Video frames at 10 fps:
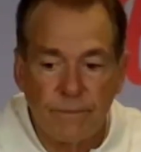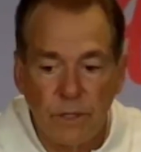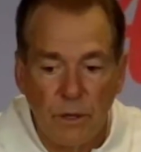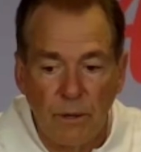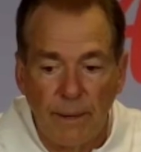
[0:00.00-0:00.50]

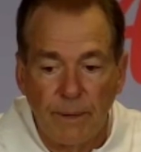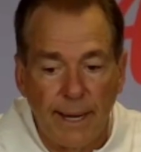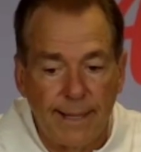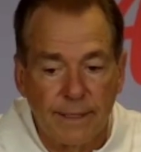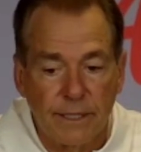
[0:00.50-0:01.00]
you know, I'm
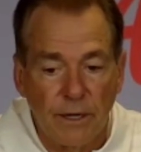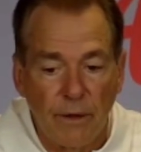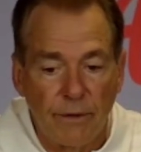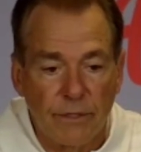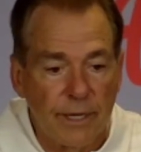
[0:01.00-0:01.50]
glad to see
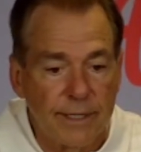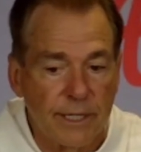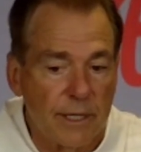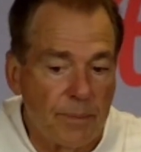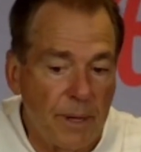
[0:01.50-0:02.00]
all those guys
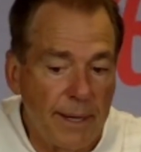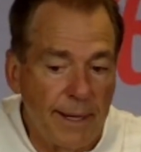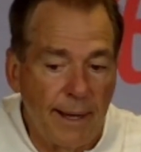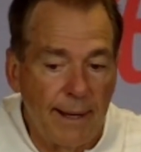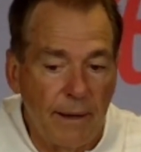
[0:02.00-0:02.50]
got to play,
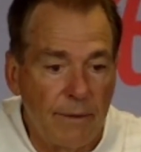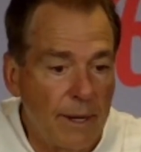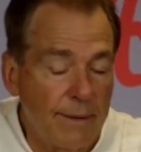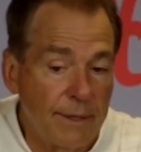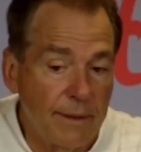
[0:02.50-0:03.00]
and
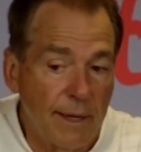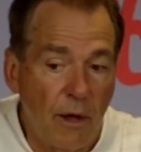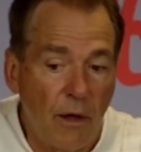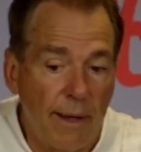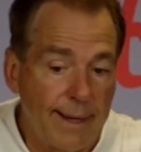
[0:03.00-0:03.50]
I think they
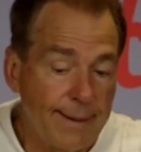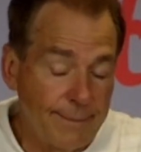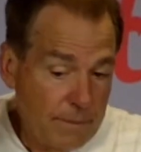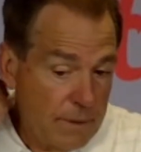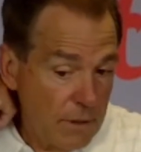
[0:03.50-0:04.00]
all had,
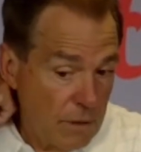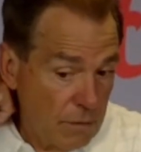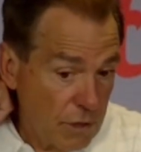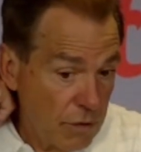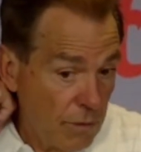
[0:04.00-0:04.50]
you know,
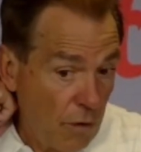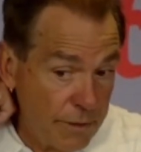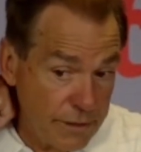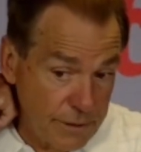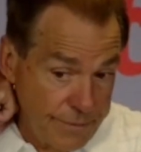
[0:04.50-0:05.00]
good
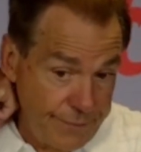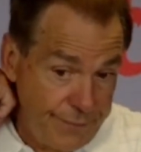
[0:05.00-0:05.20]
moments.